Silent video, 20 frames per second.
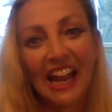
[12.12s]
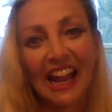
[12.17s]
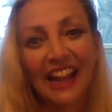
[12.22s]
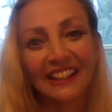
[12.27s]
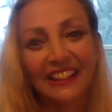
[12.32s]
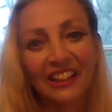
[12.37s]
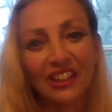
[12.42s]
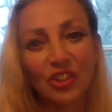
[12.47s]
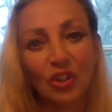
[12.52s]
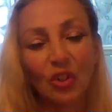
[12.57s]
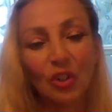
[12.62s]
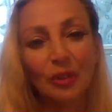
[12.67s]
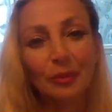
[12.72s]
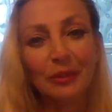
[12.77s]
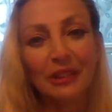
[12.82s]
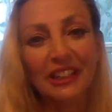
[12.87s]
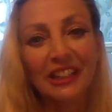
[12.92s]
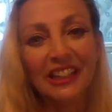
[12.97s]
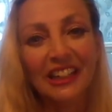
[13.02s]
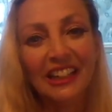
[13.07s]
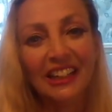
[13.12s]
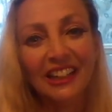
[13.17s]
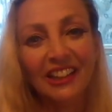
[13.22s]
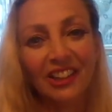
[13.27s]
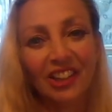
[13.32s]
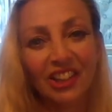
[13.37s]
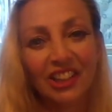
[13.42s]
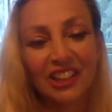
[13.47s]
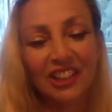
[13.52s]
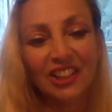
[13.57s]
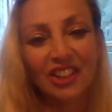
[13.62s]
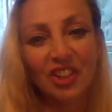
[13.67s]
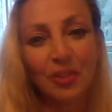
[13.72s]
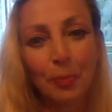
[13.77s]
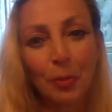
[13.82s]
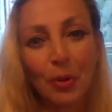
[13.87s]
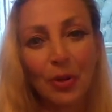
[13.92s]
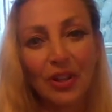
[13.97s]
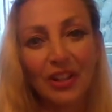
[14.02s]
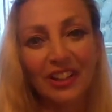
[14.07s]
And they told me, look at these
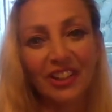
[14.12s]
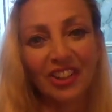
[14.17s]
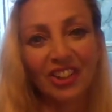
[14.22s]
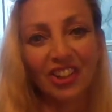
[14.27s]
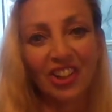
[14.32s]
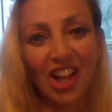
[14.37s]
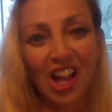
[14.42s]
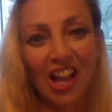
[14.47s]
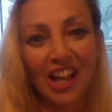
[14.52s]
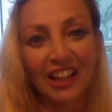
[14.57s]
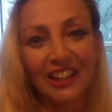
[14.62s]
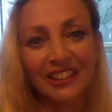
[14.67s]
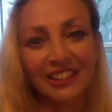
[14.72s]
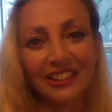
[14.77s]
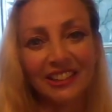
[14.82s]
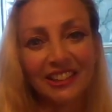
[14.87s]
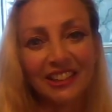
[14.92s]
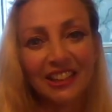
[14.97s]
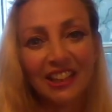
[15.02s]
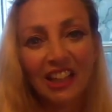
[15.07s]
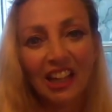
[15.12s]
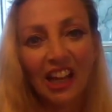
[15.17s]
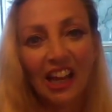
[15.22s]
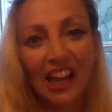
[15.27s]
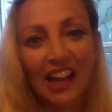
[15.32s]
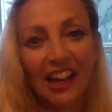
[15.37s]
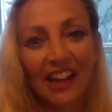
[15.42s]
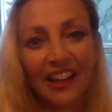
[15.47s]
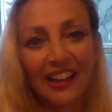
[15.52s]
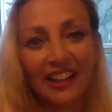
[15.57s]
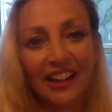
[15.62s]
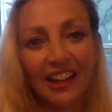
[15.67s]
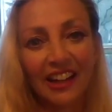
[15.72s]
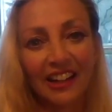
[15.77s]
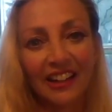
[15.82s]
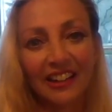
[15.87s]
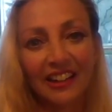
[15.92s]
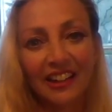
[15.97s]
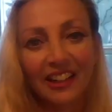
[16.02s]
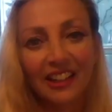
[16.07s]
spooky little lines.
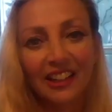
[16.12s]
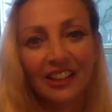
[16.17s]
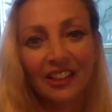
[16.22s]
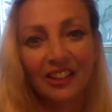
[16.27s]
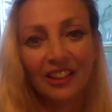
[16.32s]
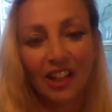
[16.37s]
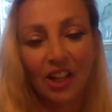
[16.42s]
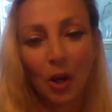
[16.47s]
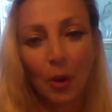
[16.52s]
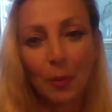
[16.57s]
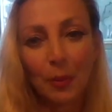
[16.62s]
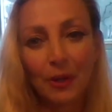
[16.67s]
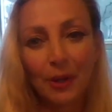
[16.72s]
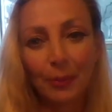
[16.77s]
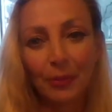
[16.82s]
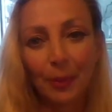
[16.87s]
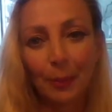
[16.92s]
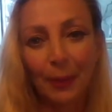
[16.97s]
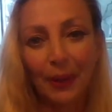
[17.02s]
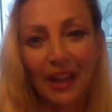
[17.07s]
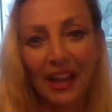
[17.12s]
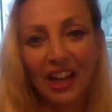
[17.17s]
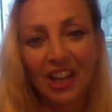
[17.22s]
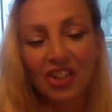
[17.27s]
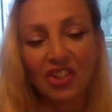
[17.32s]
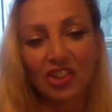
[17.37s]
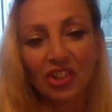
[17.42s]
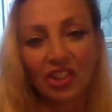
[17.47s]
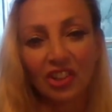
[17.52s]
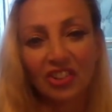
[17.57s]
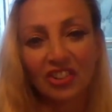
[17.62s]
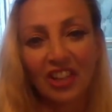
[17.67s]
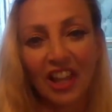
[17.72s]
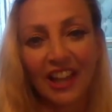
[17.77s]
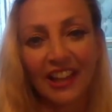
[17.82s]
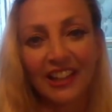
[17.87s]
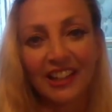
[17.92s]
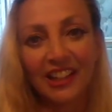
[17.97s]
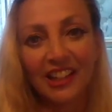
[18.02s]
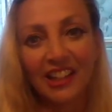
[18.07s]
And they opened up the page. It looks
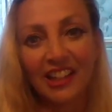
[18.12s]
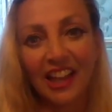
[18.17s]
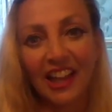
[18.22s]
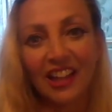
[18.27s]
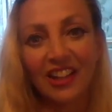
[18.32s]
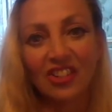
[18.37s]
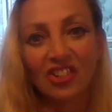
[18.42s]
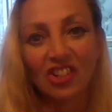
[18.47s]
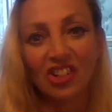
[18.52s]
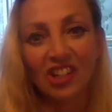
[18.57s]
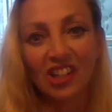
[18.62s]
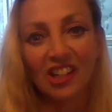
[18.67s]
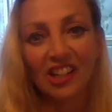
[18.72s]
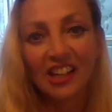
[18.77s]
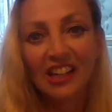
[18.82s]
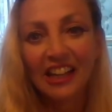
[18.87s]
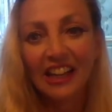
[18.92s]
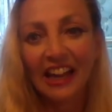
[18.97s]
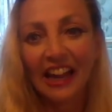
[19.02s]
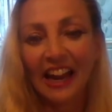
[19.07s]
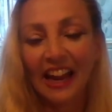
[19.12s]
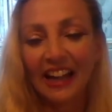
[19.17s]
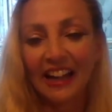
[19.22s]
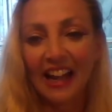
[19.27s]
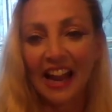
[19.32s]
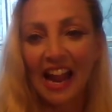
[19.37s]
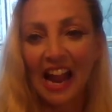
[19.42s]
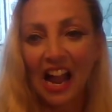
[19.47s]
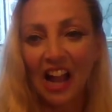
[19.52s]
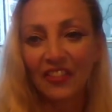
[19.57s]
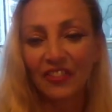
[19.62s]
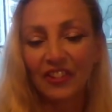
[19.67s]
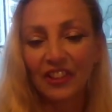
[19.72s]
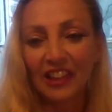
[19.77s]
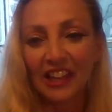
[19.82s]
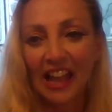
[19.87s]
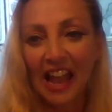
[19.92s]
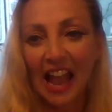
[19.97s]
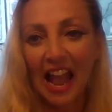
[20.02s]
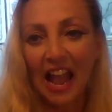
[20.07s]
like an EKG, and half of
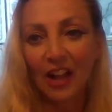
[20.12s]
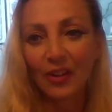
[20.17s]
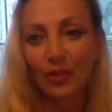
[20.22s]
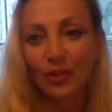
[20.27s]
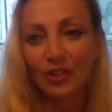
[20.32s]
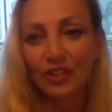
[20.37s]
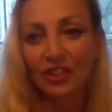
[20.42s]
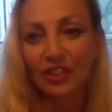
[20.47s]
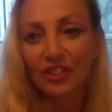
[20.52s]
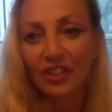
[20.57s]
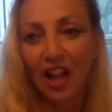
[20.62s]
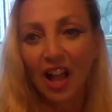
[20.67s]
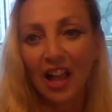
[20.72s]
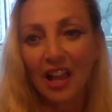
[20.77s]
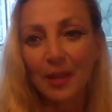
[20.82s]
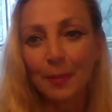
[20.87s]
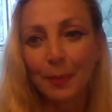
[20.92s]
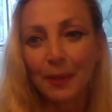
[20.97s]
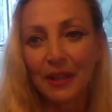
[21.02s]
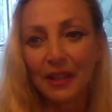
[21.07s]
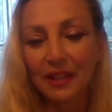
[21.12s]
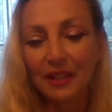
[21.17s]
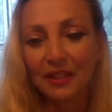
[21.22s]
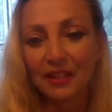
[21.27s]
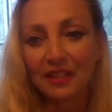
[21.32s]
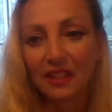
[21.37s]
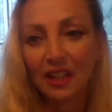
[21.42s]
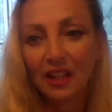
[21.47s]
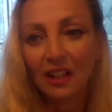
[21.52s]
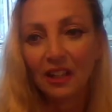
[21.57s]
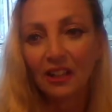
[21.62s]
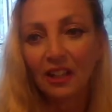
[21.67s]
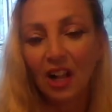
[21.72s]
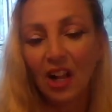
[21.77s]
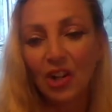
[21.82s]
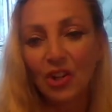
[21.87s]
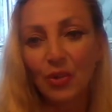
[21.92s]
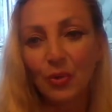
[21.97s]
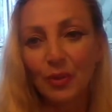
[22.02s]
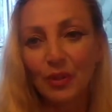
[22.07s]
the addresses, IPs,
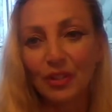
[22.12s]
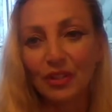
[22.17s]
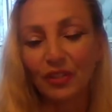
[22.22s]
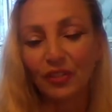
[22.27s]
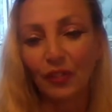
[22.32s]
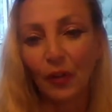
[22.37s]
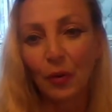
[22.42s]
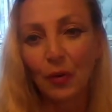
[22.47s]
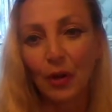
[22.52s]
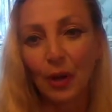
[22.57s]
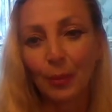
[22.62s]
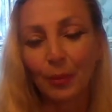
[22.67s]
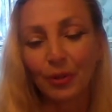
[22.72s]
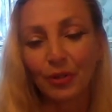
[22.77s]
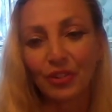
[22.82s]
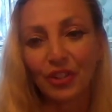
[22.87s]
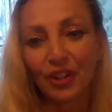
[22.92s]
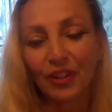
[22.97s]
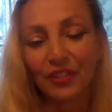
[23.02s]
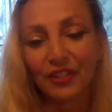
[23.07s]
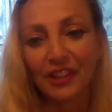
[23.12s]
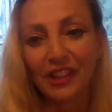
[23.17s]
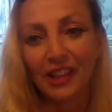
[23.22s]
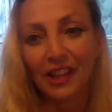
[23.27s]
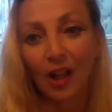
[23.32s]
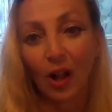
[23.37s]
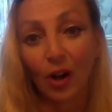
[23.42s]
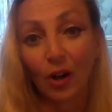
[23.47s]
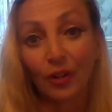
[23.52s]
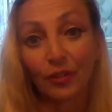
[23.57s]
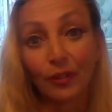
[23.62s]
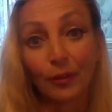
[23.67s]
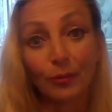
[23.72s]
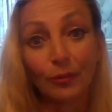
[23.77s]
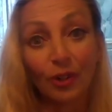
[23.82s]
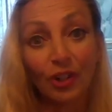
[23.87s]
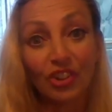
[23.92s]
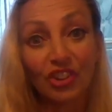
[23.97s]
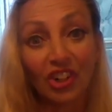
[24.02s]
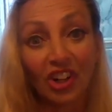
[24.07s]
countries, phone numbers, everything are from
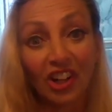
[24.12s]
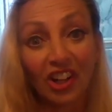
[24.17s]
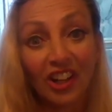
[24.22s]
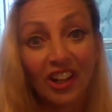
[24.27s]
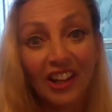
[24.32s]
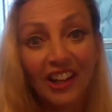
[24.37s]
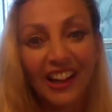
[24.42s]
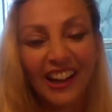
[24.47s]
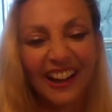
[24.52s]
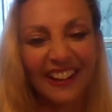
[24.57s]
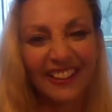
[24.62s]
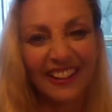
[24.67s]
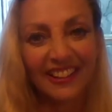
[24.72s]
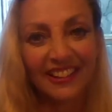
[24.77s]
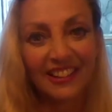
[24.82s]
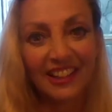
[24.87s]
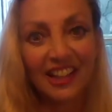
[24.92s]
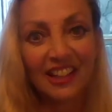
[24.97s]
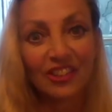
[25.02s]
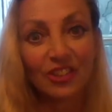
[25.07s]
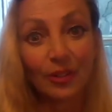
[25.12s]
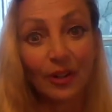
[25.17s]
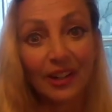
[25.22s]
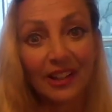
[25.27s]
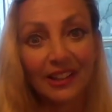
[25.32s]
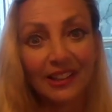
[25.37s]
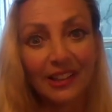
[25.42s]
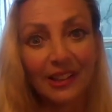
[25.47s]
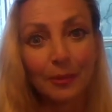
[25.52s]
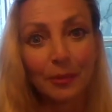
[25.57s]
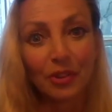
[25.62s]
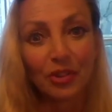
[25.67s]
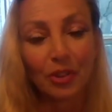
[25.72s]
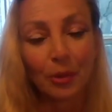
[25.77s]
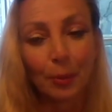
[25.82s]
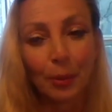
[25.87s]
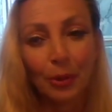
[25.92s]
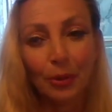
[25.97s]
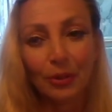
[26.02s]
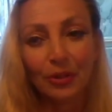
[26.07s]
Russia, and they say directly to Mr.
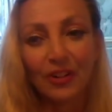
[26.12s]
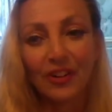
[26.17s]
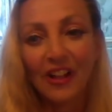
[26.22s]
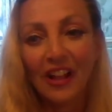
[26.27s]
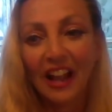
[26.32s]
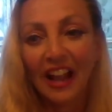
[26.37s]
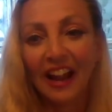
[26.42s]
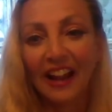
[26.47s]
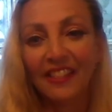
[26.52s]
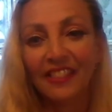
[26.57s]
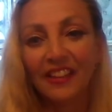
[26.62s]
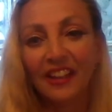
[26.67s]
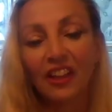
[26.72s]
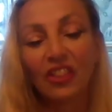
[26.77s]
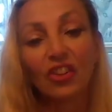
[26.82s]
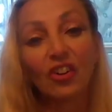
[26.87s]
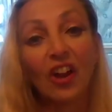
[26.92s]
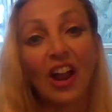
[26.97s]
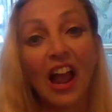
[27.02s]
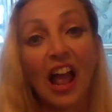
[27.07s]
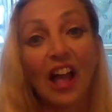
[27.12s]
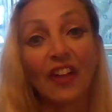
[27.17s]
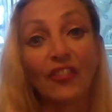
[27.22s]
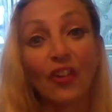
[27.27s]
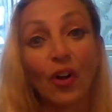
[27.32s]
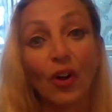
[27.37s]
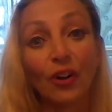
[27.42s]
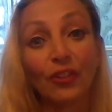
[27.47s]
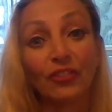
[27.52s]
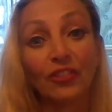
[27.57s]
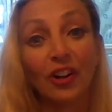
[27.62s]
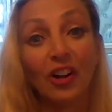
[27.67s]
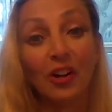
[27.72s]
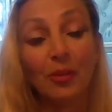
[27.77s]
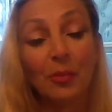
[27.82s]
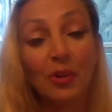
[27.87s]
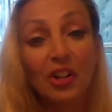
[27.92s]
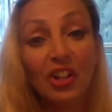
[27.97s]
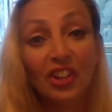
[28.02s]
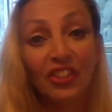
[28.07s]
Putin, and the other half are
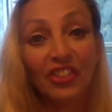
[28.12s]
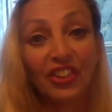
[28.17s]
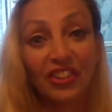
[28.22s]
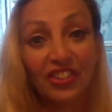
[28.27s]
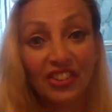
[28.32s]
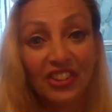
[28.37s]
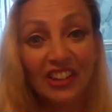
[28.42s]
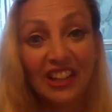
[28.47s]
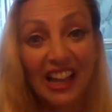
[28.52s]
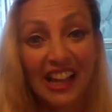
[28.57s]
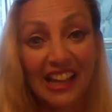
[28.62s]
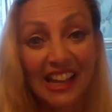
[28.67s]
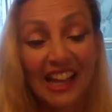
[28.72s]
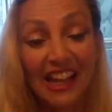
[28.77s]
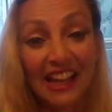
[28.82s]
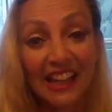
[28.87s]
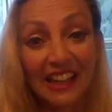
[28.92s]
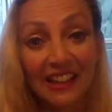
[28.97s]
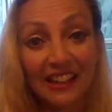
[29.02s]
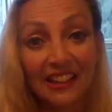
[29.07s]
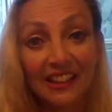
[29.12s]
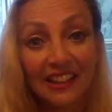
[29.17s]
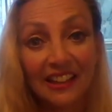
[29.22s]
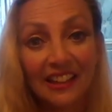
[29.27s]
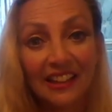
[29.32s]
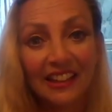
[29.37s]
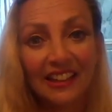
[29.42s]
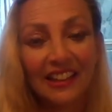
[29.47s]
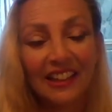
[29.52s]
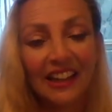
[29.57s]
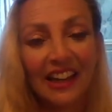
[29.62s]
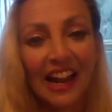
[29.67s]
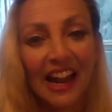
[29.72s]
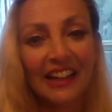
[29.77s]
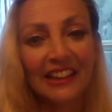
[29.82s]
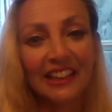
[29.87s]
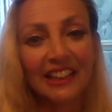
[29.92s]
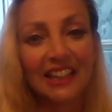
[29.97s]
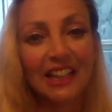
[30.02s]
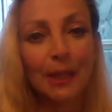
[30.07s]
from the CIA.
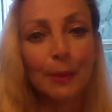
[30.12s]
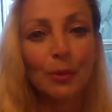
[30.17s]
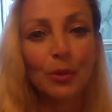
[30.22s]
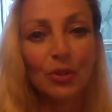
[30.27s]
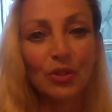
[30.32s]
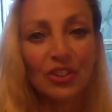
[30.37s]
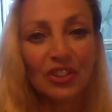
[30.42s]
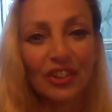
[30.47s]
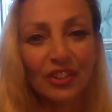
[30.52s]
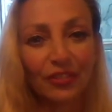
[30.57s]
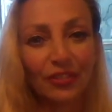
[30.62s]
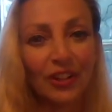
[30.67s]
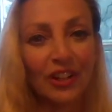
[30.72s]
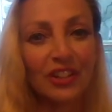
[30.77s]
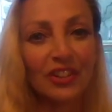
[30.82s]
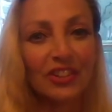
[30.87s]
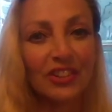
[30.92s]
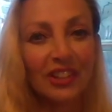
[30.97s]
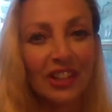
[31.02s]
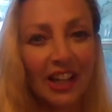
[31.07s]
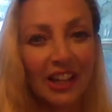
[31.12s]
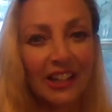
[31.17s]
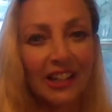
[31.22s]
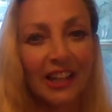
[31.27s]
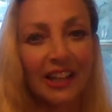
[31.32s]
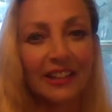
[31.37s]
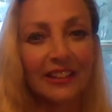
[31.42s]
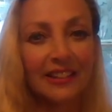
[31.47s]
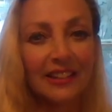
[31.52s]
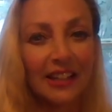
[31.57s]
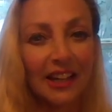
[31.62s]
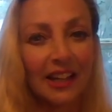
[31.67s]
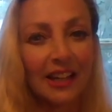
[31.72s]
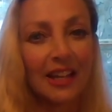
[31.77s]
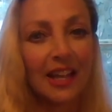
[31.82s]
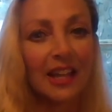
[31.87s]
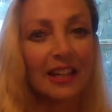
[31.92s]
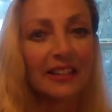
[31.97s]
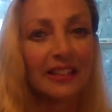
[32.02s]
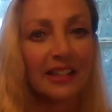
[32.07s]
And they keep using the phrase CIA,
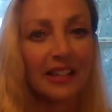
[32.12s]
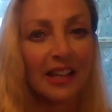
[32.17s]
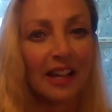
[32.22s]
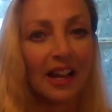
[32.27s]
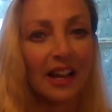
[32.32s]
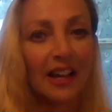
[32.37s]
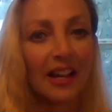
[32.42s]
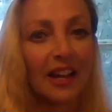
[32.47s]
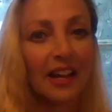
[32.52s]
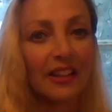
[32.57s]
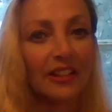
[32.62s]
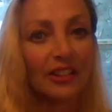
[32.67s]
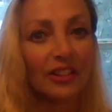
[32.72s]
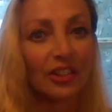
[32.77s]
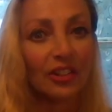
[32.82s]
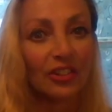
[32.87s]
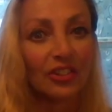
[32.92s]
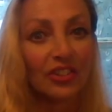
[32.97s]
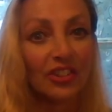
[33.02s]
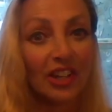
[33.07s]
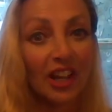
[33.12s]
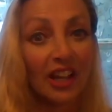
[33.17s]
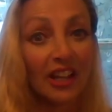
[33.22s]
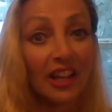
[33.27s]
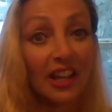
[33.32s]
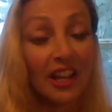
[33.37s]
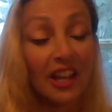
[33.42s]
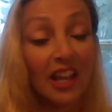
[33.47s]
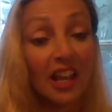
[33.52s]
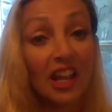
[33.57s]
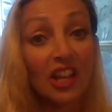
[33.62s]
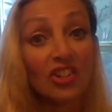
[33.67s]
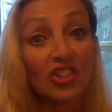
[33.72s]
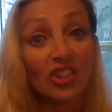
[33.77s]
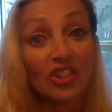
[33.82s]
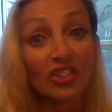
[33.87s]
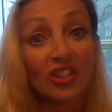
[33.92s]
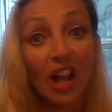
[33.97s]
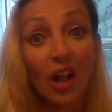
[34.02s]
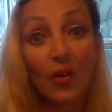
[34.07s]
CIA, CIA, that they're CIA
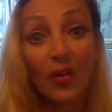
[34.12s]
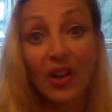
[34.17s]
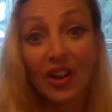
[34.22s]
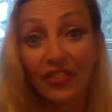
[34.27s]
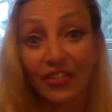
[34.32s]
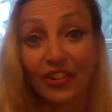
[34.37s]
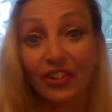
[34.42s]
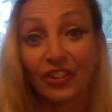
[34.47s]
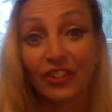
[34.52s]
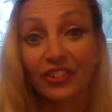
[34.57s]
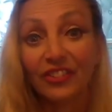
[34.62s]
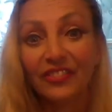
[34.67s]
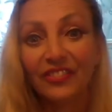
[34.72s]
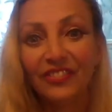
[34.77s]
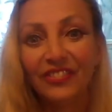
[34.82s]
agents. However,